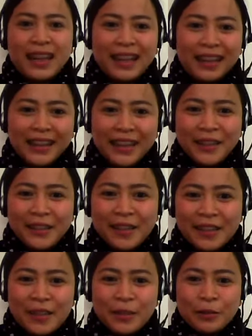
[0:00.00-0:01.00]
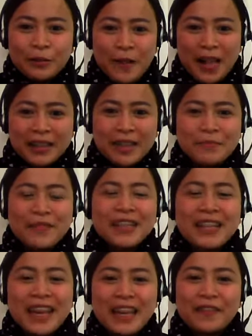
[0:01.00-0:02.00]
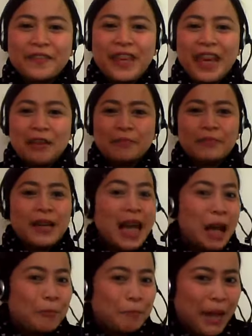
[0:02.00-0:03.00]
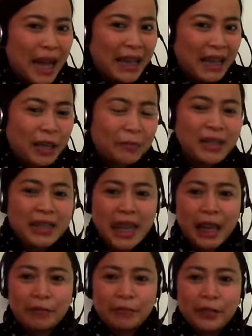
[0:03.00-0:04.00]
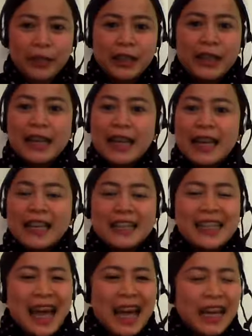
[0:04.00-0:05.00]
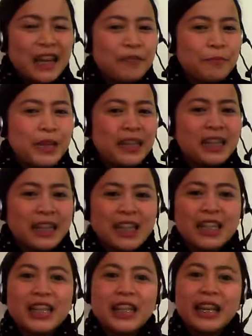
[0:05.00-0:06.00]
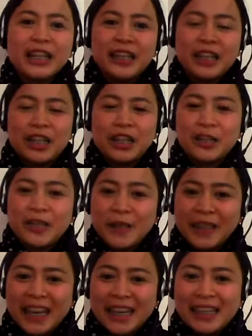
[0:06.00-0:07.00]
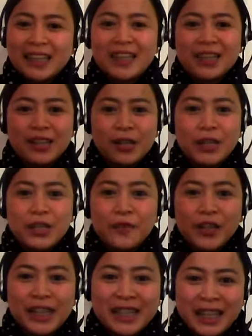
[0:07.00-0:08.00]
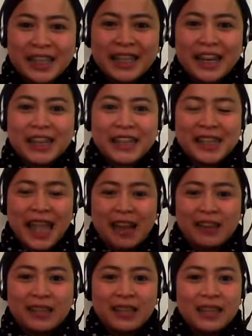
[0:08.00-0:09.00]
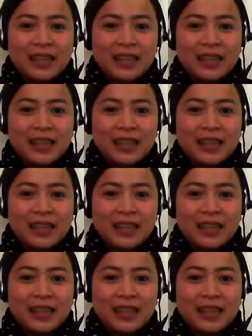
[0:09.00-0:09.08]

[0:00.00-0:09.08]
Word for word: Hello, welcome to Native Camp. My name is Amber, and I have been teaching English to kids and adults for six years now.